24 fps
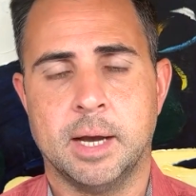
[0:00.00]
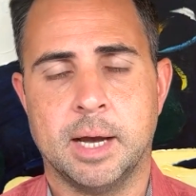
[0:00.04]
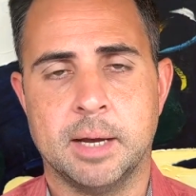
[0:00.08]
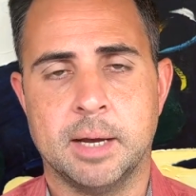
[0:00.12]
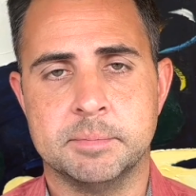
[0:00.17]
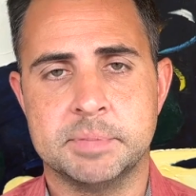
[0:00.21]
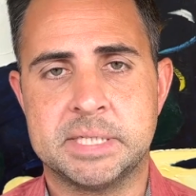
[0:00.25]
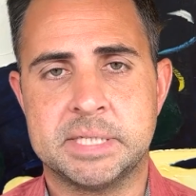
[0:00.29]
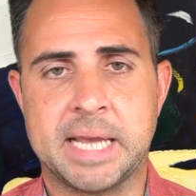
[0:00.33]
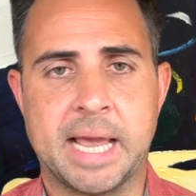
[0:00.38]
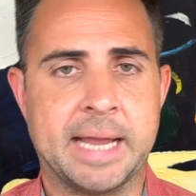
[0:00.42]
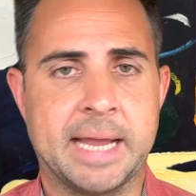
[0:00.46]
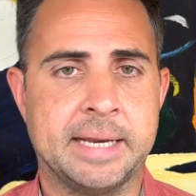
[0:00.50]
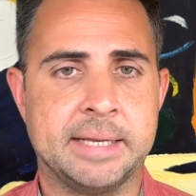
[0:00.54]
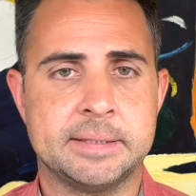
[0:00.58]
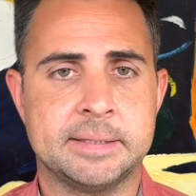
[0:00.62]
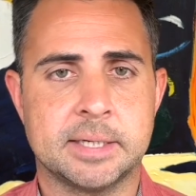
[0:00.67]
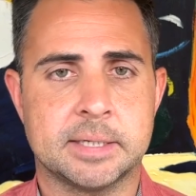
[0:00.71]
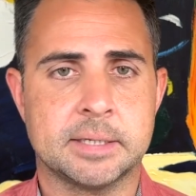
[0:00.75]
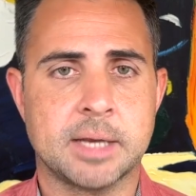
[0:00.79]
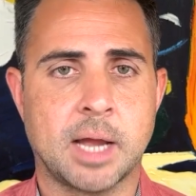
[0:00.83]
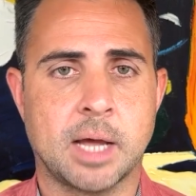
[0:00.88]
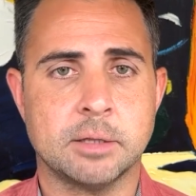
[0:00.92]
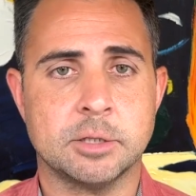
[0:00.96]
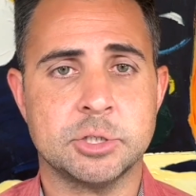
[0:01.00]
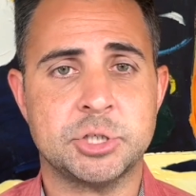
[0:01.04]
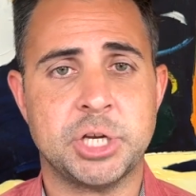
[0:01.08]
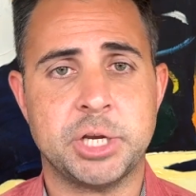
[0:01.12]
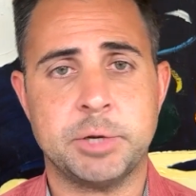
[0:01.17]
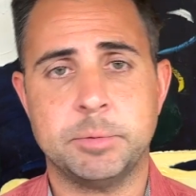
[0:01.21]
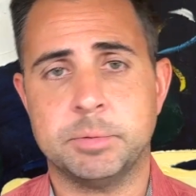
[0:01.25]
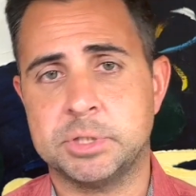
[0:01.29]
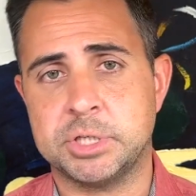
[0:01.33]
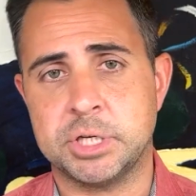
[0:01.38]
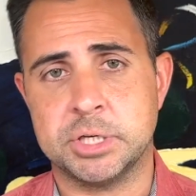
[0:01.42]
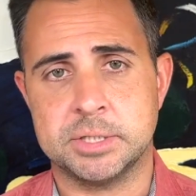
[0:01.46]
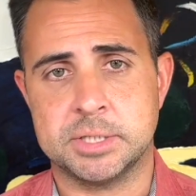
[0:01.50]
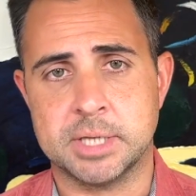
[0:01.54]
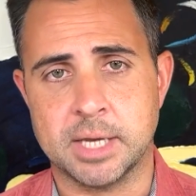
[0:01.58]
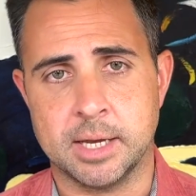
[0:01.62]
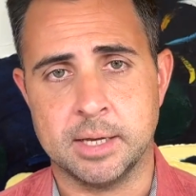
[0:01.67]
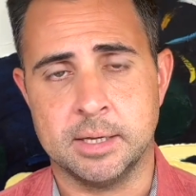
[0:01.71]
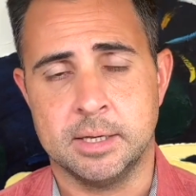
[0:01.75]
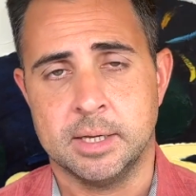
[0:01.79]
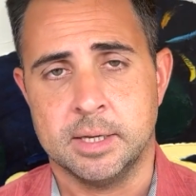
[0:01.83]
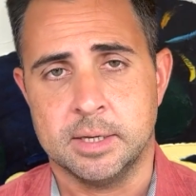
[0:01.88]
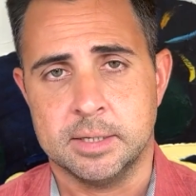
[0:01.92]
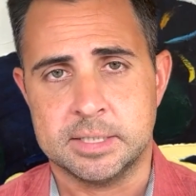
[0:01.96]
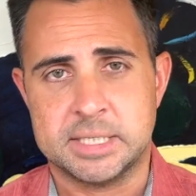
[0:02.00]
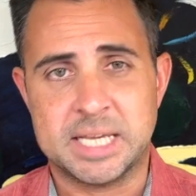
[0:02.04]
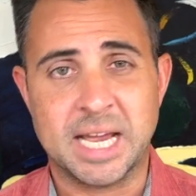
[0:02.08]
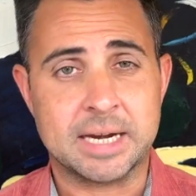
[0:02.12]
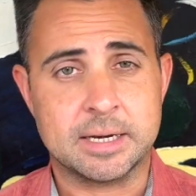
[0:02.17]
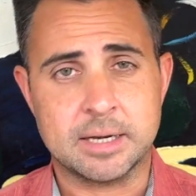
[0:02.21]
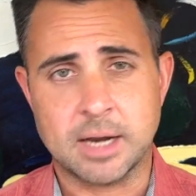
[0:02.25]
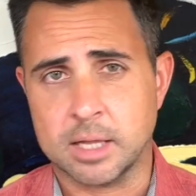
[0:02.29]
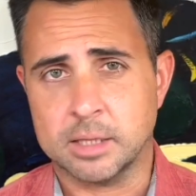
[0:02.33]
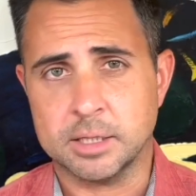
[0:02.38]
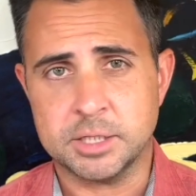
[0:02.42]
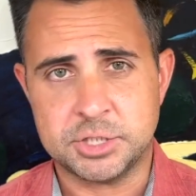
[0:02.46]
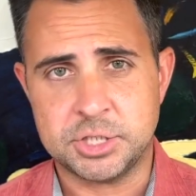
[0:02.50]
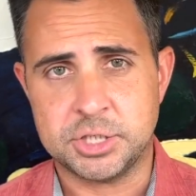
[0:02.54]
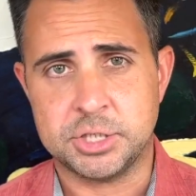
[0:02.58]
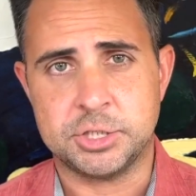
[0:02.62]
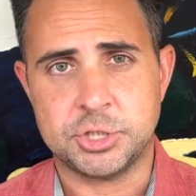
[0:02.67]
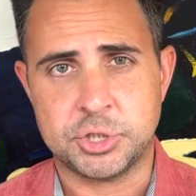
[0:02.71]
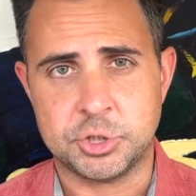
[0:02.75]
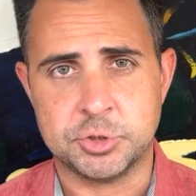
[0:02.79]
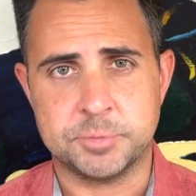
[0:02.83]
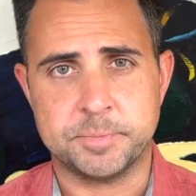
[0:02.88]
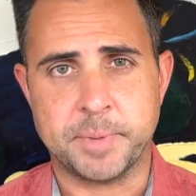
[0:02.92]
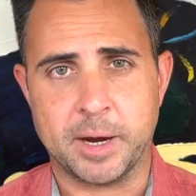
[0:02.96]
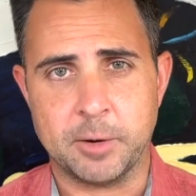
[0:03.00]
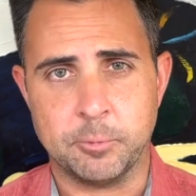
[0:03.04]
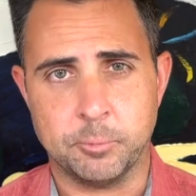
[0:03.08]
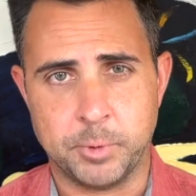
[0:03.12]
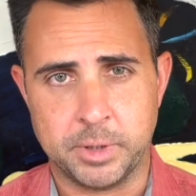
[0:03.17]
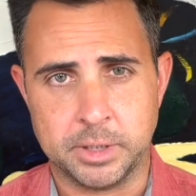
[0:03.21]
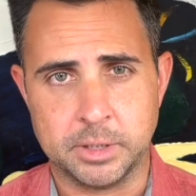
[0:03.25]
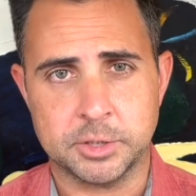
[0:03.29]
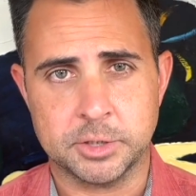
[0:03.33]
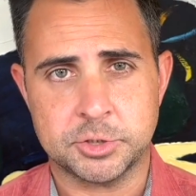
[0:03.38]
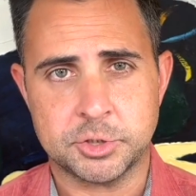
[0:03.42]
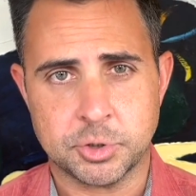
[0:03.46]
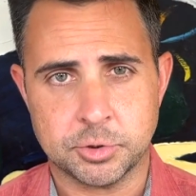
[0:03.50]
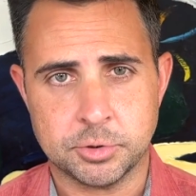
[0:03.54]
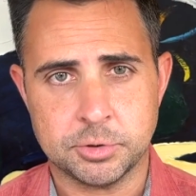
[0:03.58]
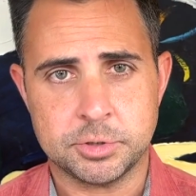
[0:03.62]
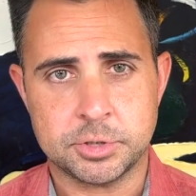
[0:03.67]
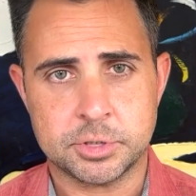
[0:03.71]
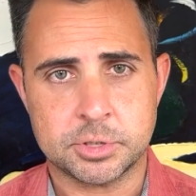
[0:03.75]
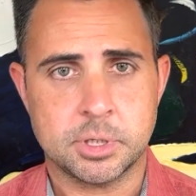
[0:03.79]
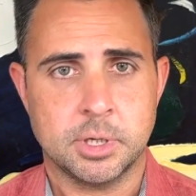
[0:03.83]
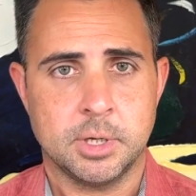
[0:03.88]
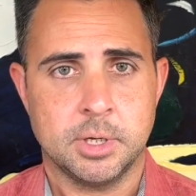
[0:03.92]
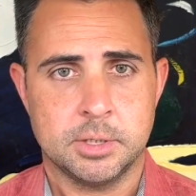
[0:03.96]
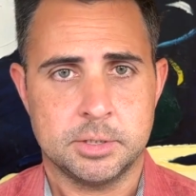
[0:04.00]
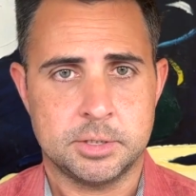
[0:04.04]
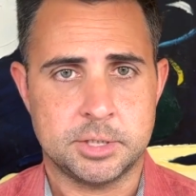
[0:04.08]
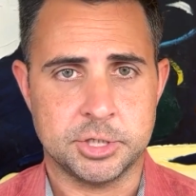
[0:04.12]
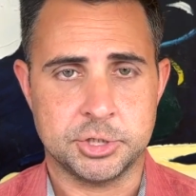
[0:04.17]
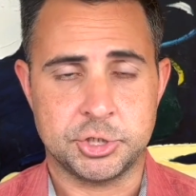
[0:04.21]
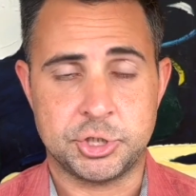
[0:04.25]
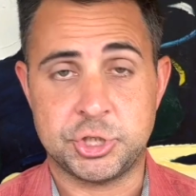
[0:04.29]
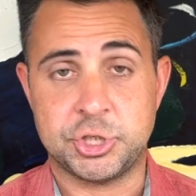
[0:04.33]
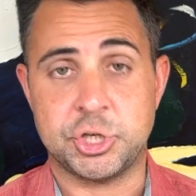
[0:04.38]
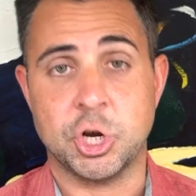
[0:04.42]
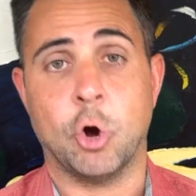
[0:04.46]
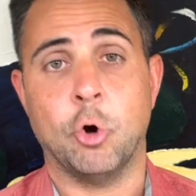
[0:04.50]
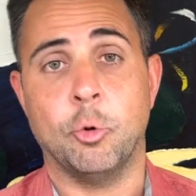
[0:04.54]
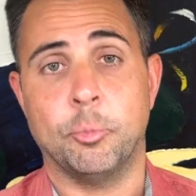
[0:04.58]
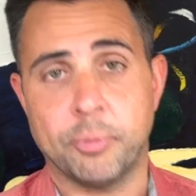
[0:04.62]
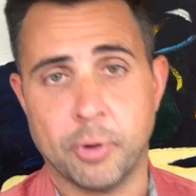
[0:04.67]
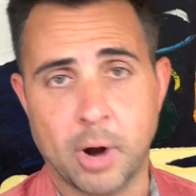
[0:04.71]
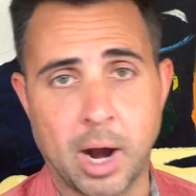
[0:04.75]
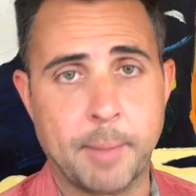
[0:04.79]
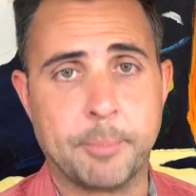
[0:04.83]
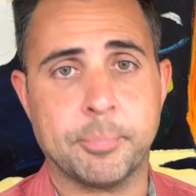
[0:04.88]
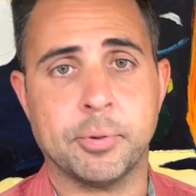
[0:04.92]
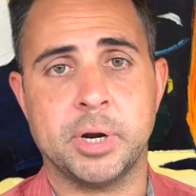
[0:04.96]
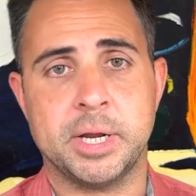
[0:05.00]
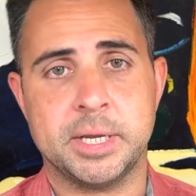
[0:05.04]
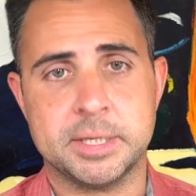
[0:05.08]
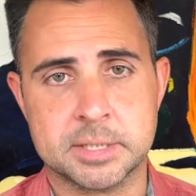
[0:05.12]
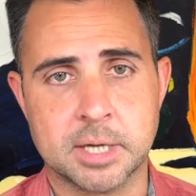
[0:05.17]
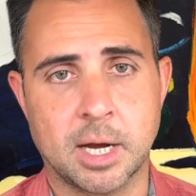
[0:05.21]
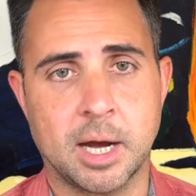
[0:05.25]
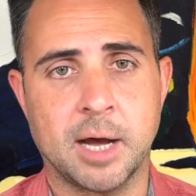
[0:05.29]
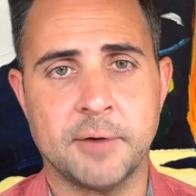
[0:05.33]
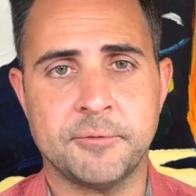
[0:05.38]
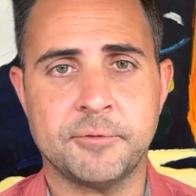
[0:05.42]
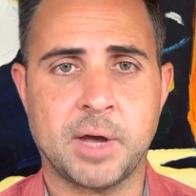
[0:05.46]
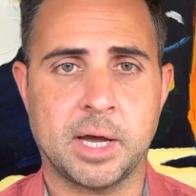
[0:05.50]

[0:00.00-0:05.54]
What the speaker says: scanning technology, which is a technology that's used by realtors to show properties off,